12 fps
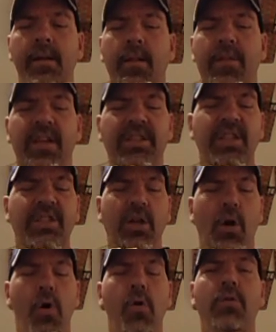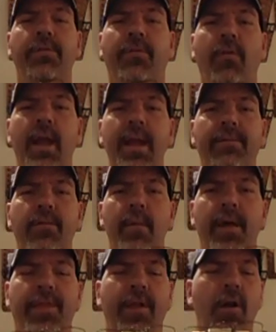This is an old frame from
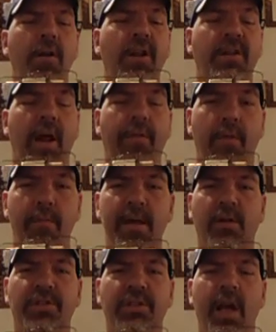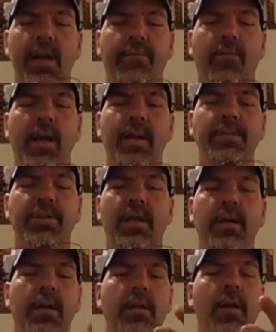Athearn. It's got the metal side frames.
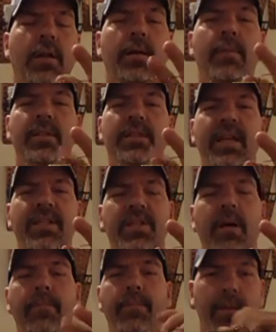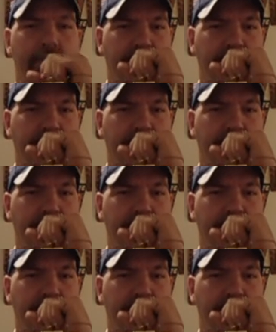Look, I'm going to tell you something.